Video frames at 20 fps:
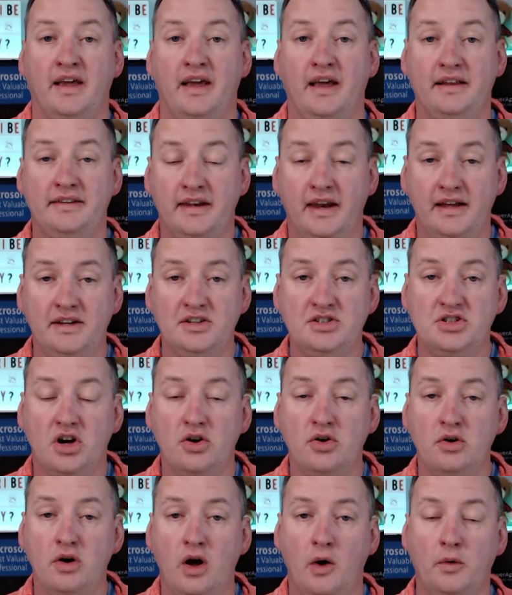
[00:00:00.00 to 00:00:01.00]
In today's
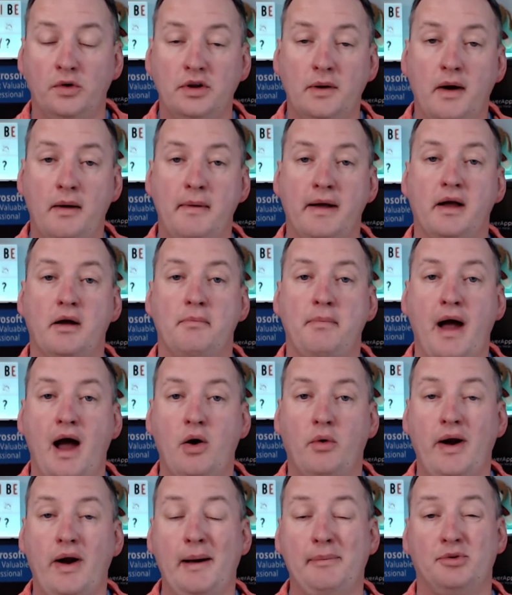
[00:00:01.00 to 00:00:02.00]
show, we're going to make a
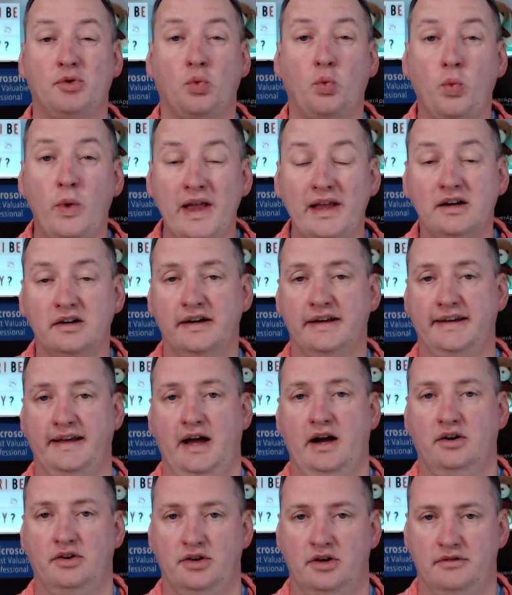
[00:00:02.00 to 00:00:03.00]
Power Apps weekly
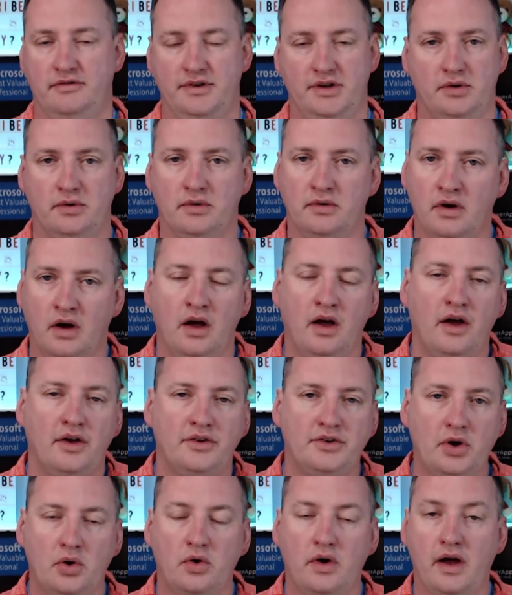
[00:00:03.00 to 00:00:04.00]
calendar view.
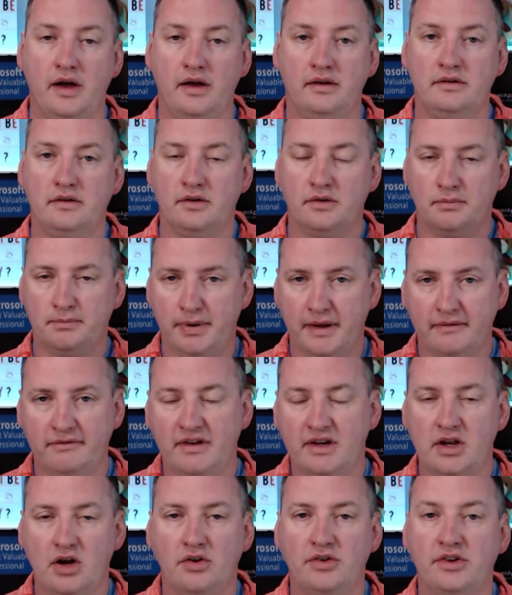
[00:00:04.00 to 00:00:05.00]
So in the big
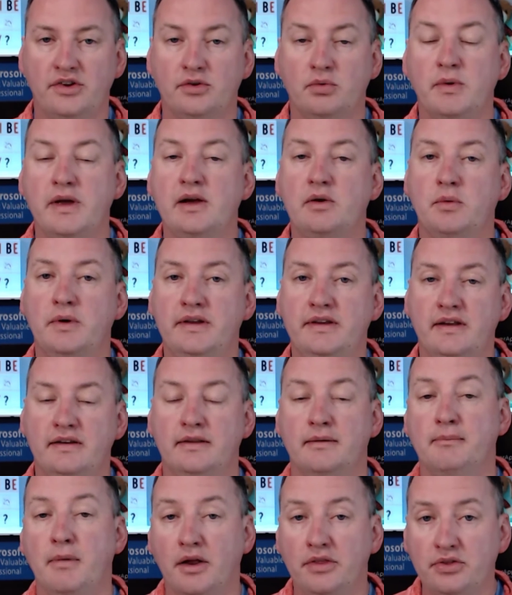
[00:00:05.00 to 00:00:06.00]
video this week, we did
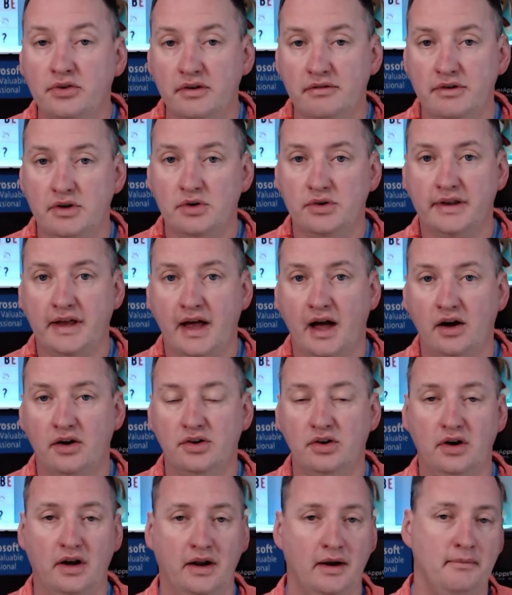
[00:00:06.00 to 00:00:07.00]
the monthly view of the
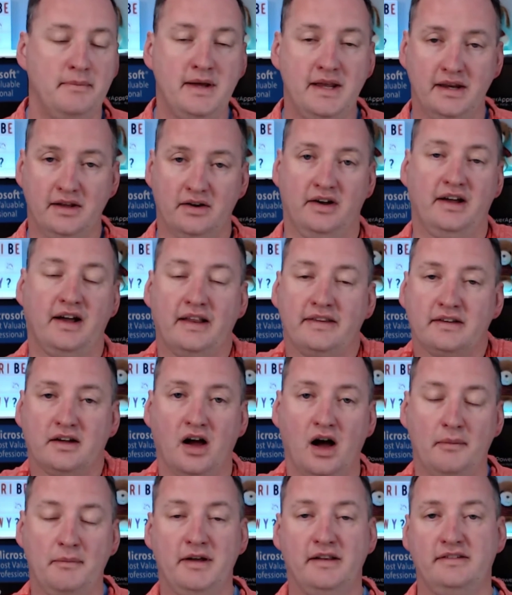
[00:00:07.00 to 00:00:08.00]
calendar and immediately I got the
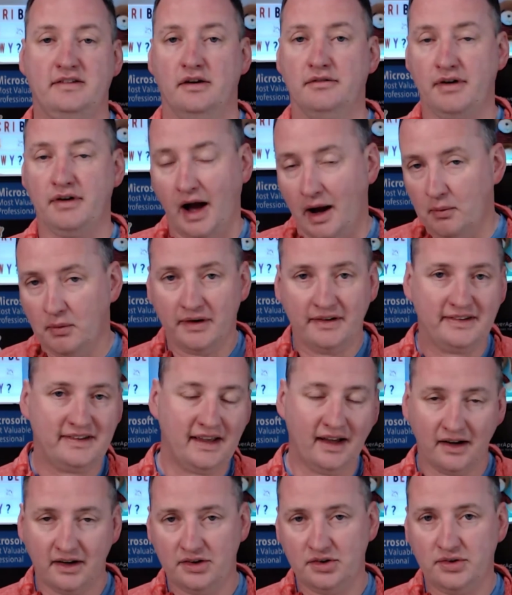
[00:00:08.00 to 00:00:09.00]
comment of, I want to see
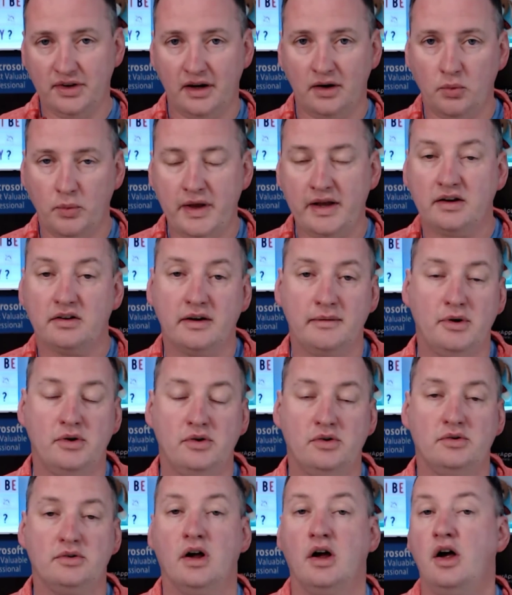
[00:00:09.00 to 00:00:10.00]
how to do that in a weekly
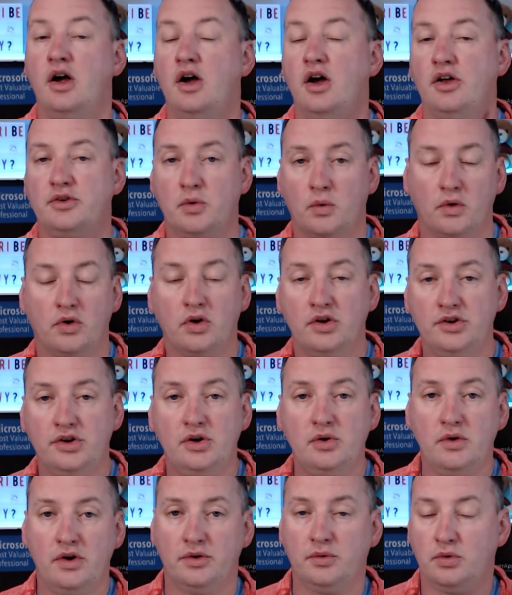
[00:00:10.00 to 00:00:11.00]
mode. So what we're going to
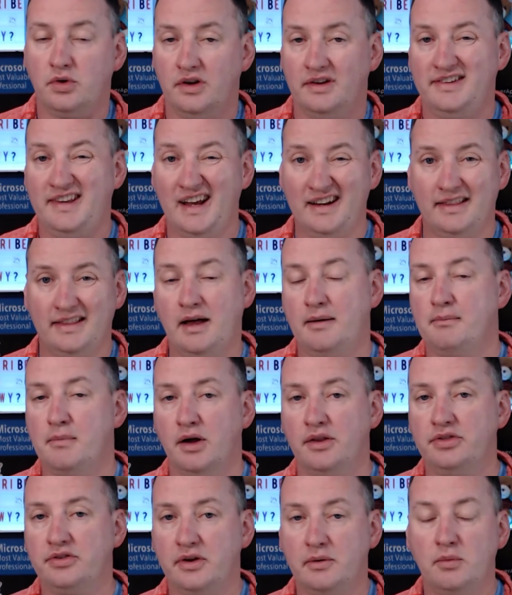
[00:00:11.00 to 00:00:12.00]
do is we're going to take that
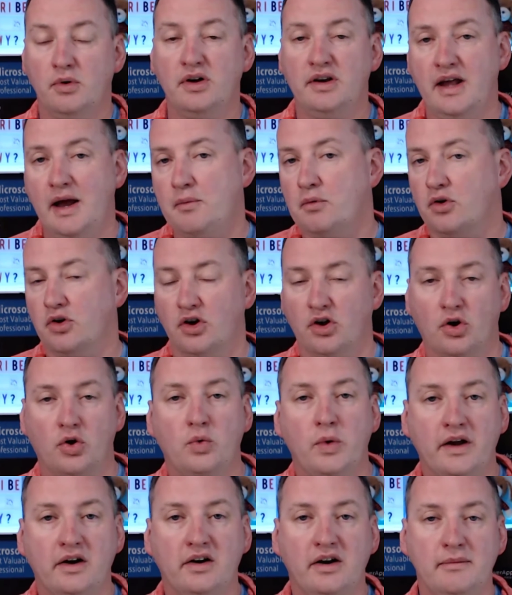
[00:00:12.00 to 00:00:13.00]
monthly one and we're going to
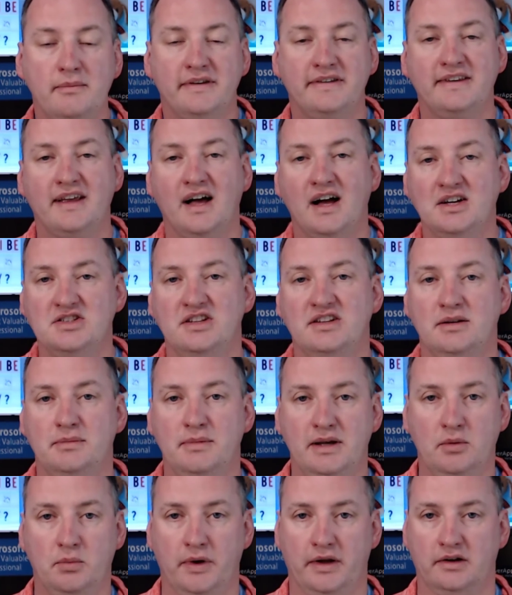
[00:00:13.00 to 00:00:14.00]
quickly massage it to
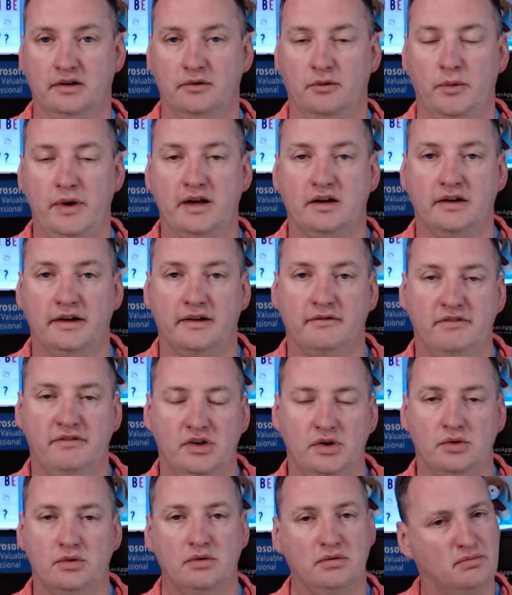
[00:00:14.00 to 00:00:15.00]
be a weekly
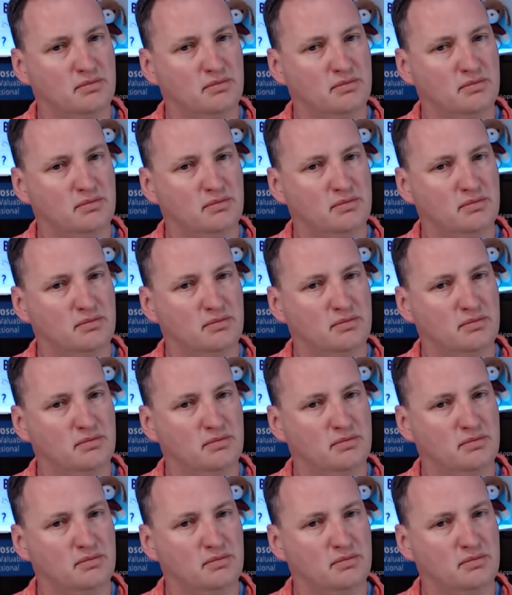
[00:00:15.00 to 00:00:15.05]
view.